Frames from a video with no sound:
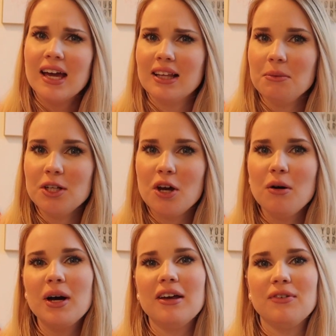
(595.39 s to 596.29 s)
And let me
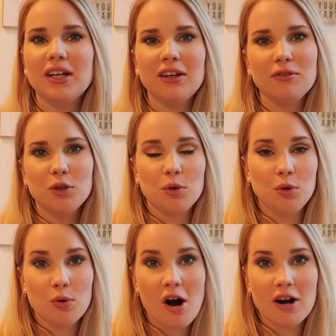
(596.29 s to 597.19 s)
know if any of you
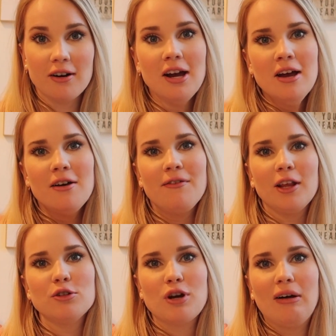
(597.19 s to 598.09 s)
who are
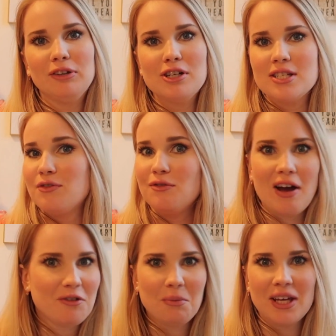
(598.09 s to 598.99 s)
fellow travelers, if you've
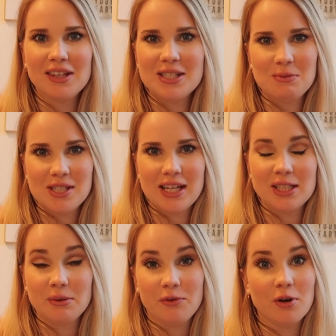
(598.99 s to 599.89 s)
ever made these
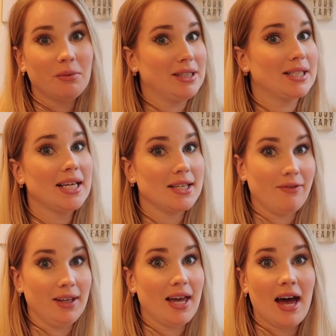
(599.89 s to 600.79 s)
mistakes before, because I
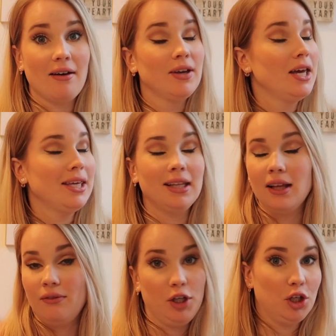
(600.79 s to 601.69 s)
definitely have. You
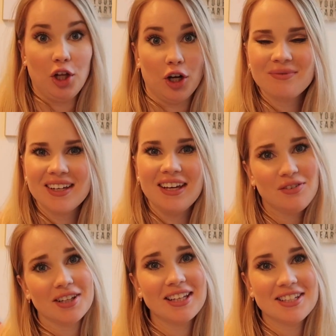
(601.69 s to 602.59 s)
live and you learn. If
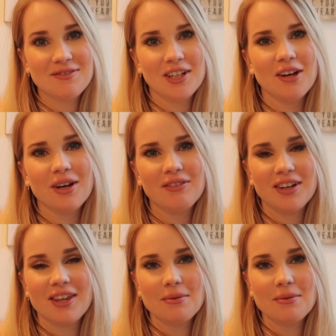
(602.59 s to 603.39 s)
you like this video, give it a